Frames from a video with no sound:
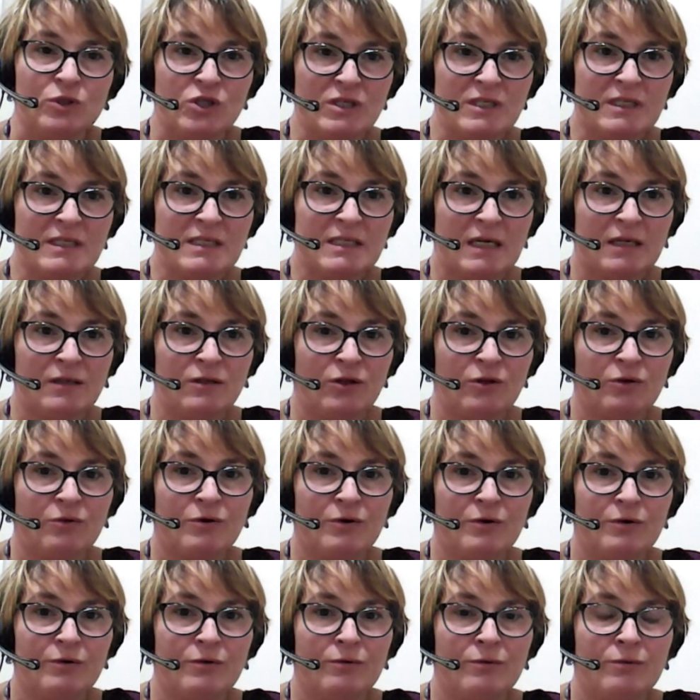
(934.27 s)
just send
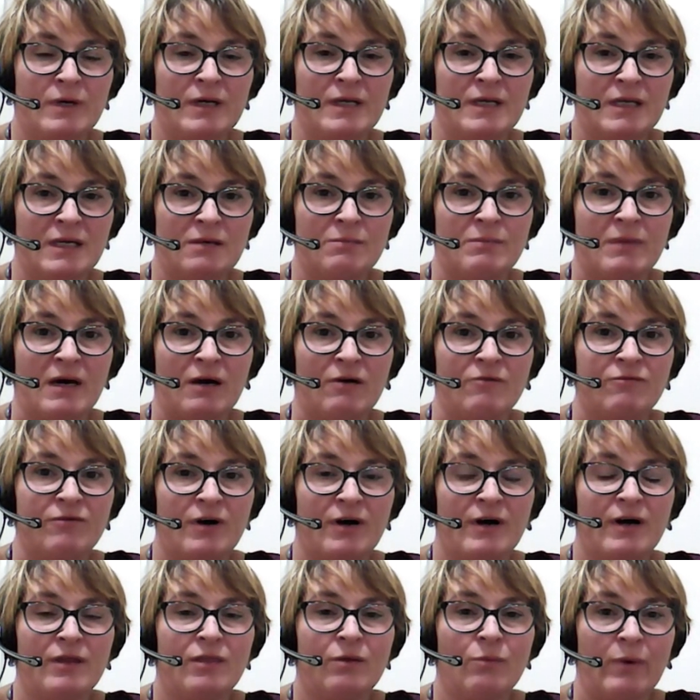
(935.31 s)
through an email
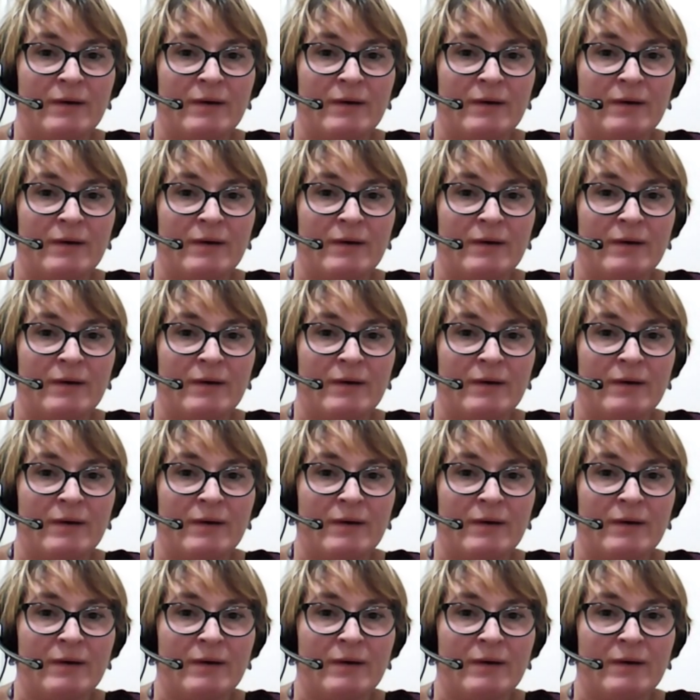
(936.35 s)
via the